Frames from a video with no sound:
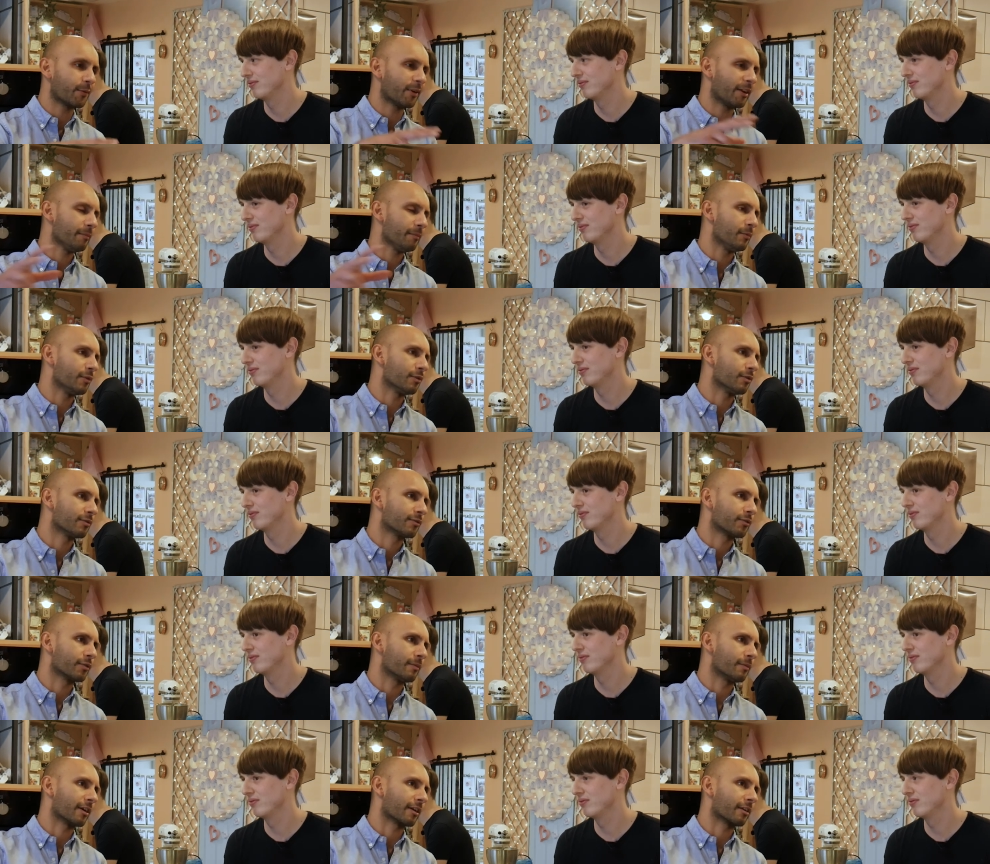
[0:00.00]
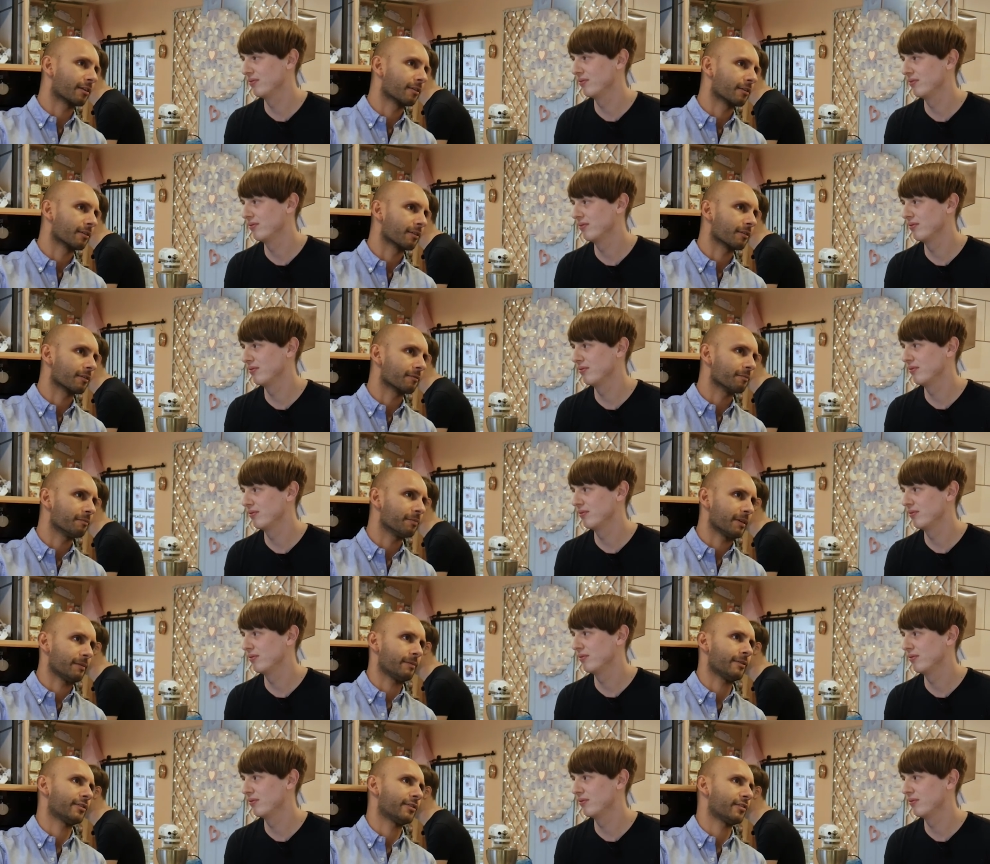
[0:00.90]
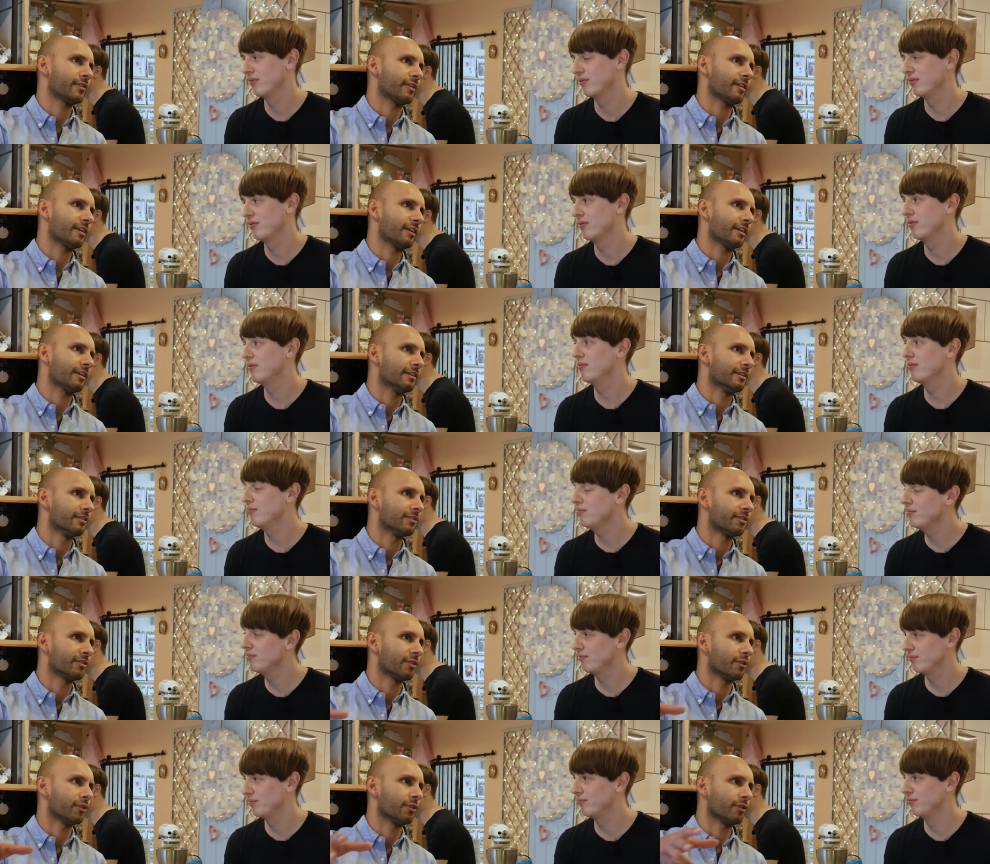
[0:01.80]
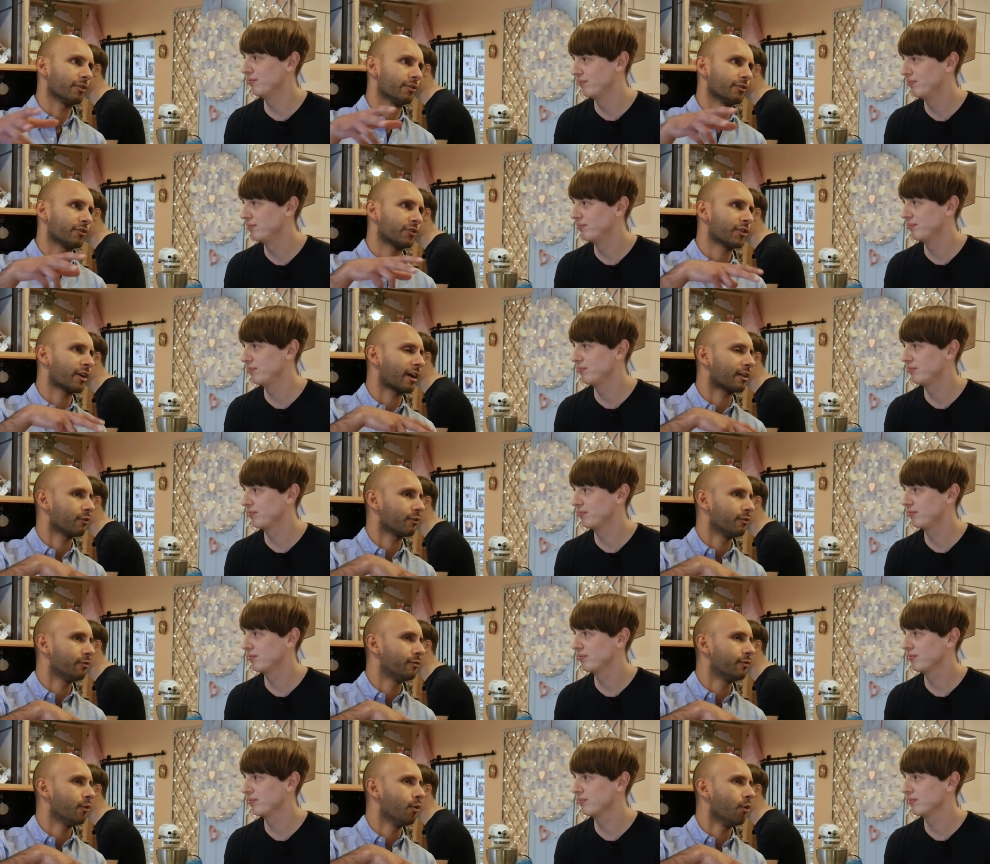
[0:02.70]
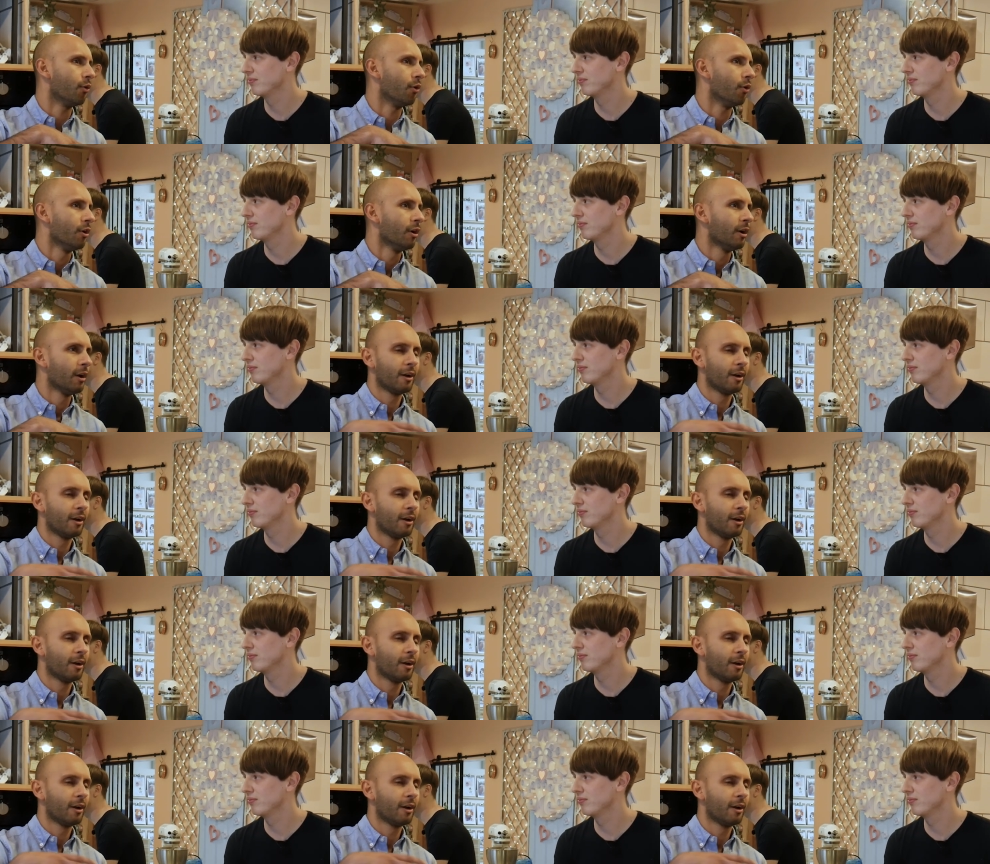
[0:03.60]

Speaker 1: when it moved from like BBC mm. to hmm. Channel Four?